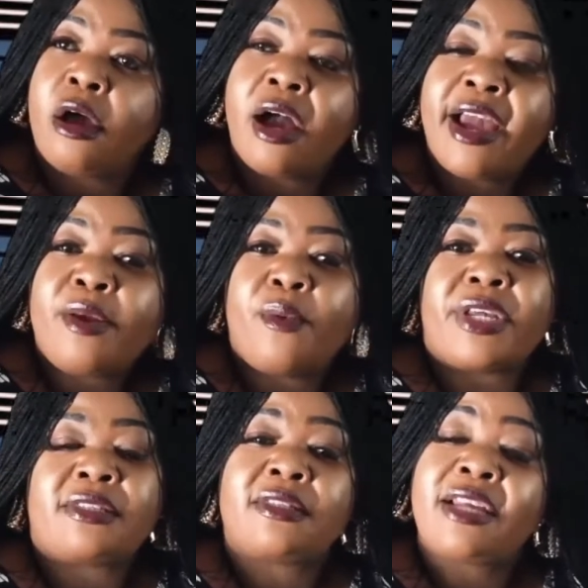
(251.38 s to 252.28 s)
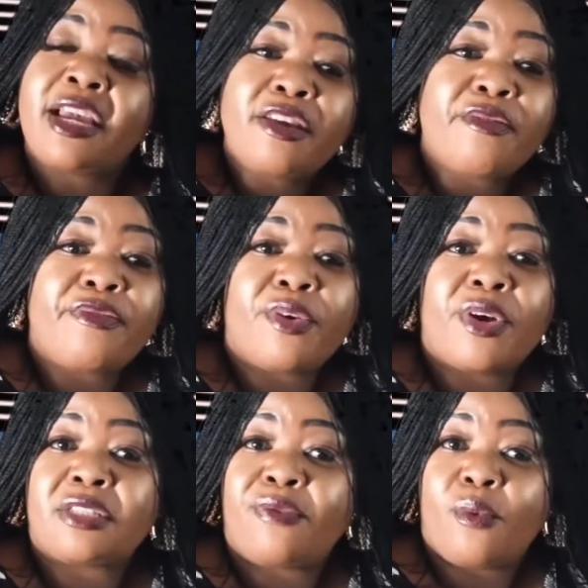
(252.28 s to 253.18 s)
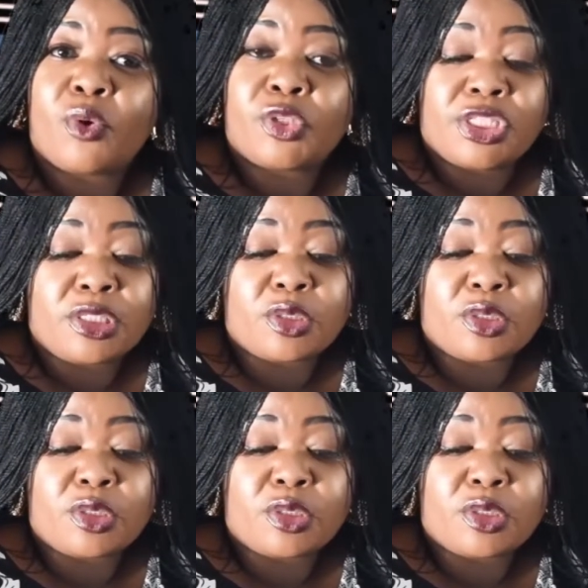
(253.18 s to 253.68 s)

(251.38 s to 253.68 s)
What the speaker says: Anyways, thank you, viewers, for watching.